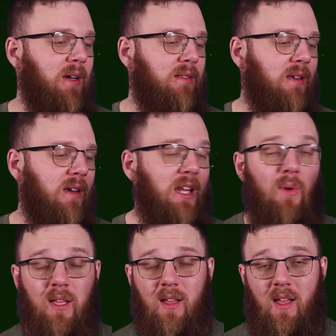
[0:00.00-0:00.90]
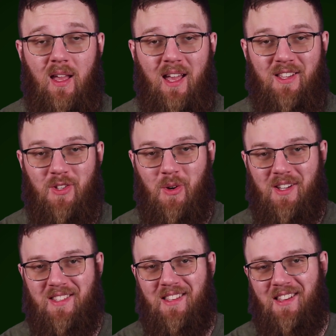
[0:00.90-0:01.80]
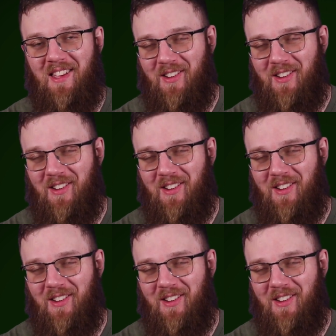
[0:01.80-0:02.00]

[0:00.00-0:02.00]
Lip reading: But anyway, as always,